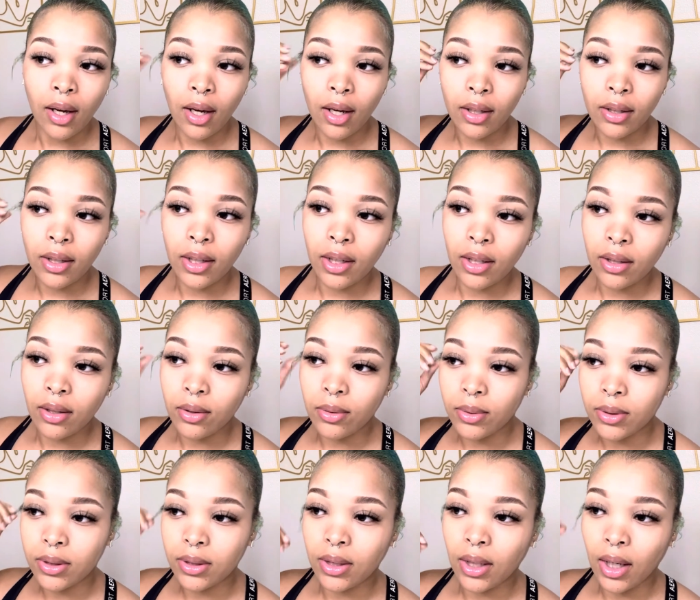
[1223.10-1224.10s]
and let it do
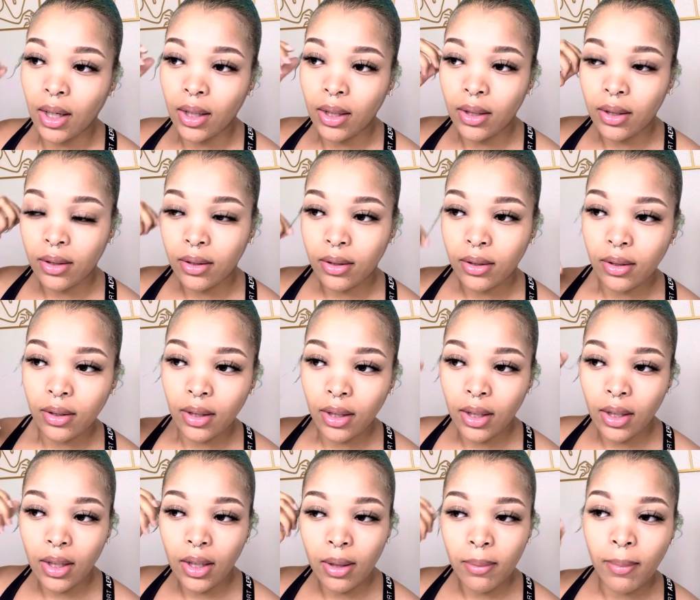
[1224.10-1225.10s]
its thing.
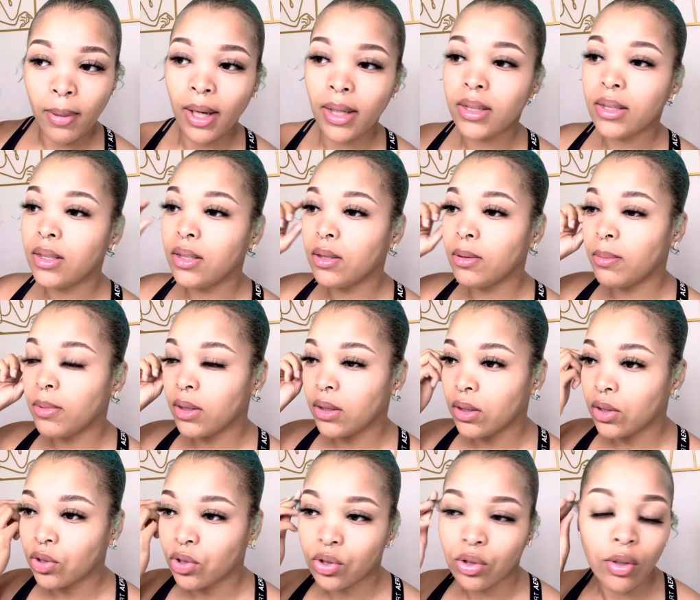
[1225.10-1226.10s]
It might still be a
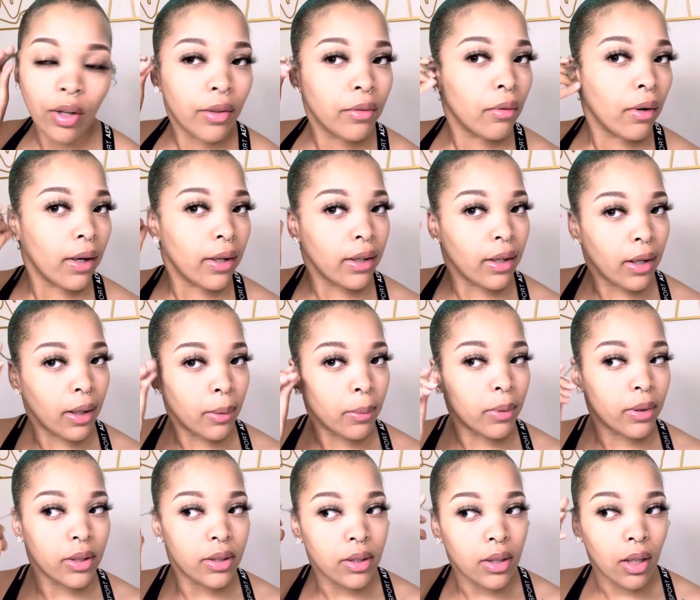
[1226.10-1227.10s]
little straight right now,
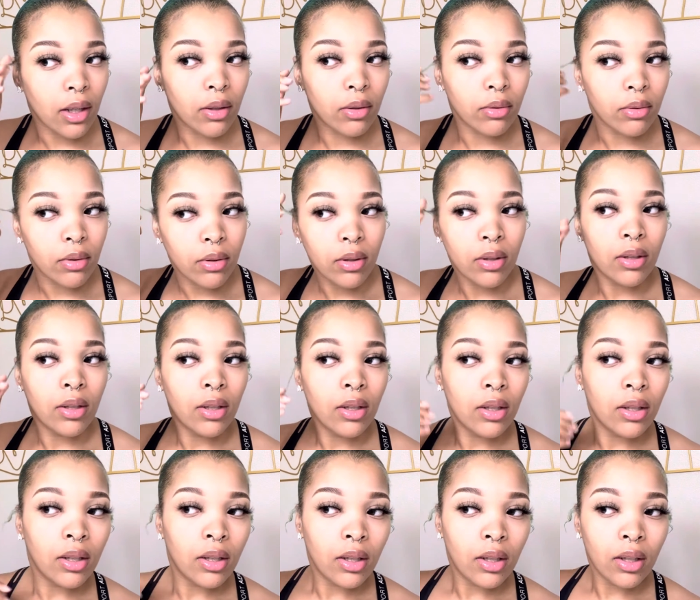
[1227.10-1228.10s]
but it's gonna
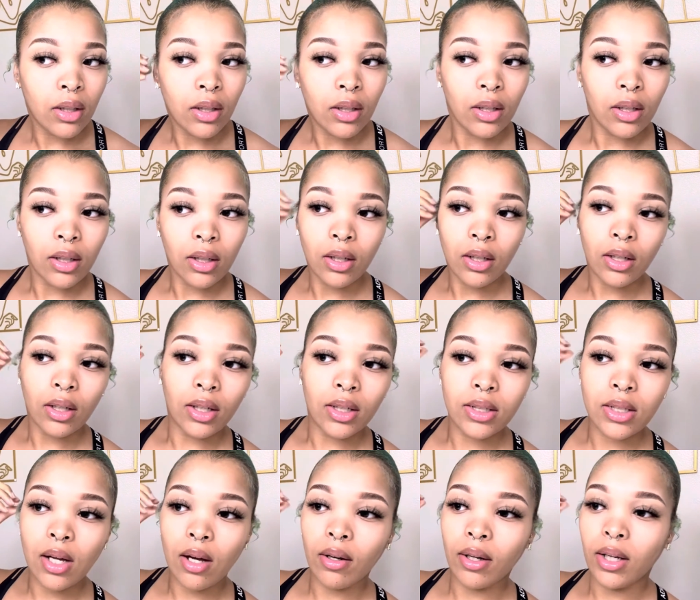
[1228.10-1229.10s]

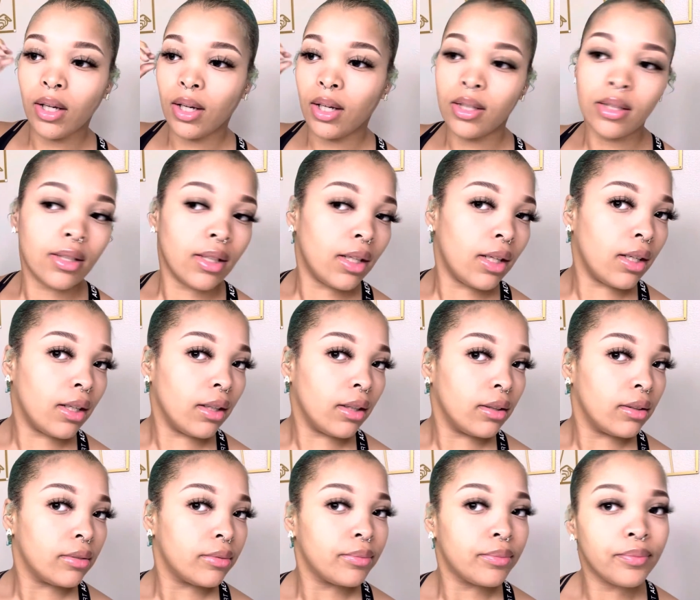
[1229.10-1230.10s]
it's gonna kick into gear.
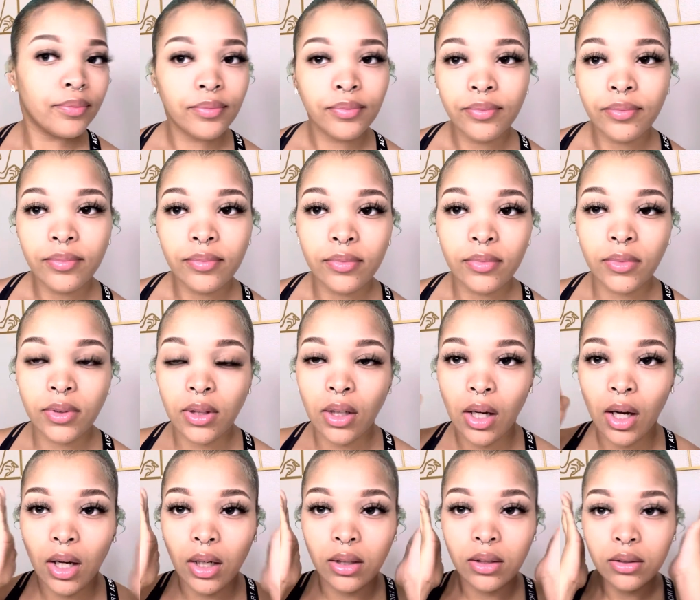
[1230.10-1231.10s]

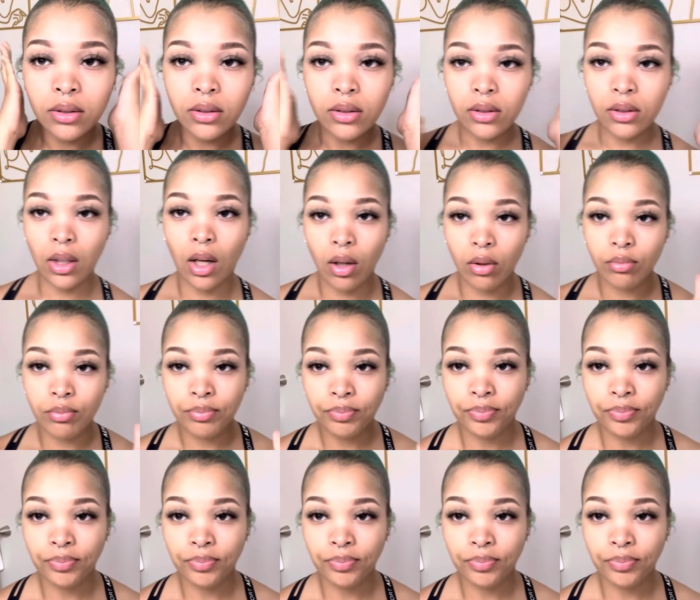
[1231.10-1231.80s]
Okay, so